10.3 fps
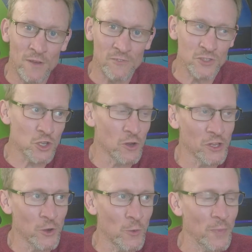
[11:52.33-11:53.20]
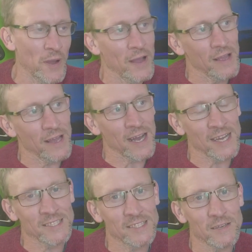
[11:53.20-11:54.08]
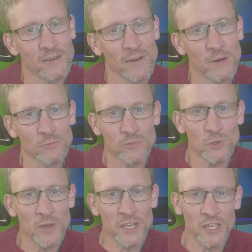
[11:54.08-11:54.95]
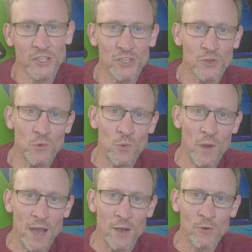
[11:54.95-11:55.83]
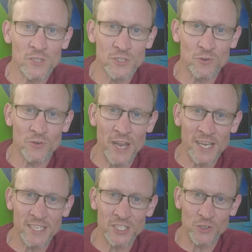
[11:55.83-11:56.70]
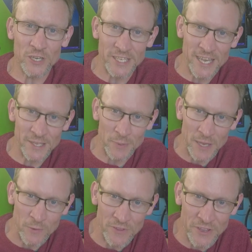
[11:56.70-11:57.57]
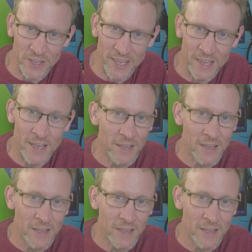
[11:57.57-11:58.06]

I've just totted it up at around 22 hours. So a nice chunk of data to play with today.